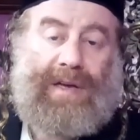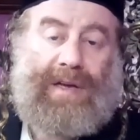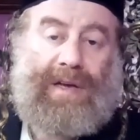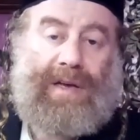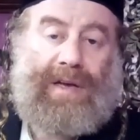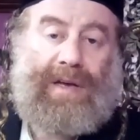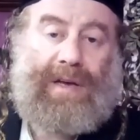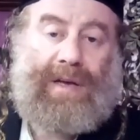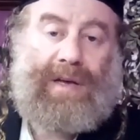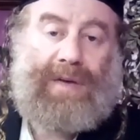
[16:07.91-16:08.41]

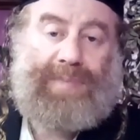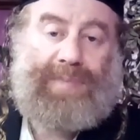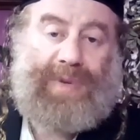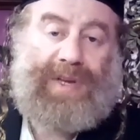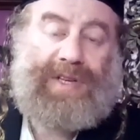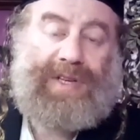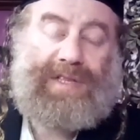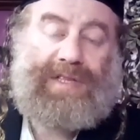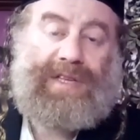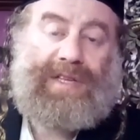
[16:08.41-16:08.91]
Uh,
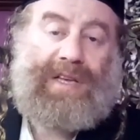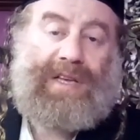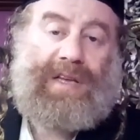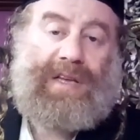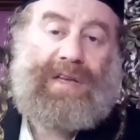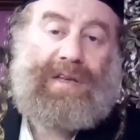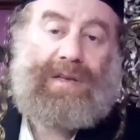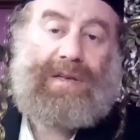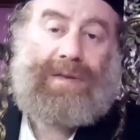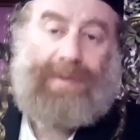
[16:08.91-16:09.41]
priest,
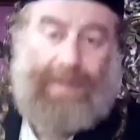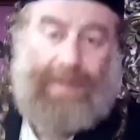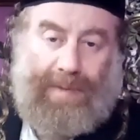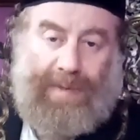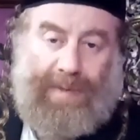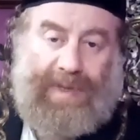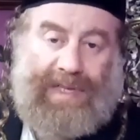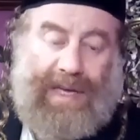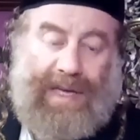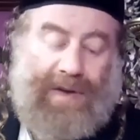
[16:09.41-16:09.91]

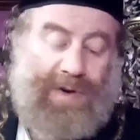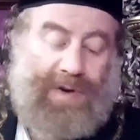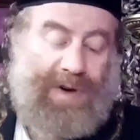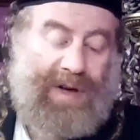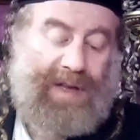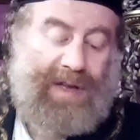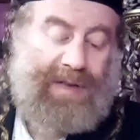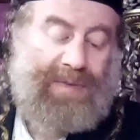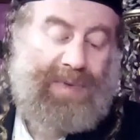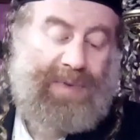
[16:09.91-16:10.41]
we say
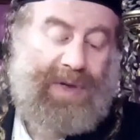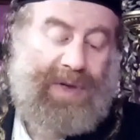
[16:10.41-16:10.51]
kohen,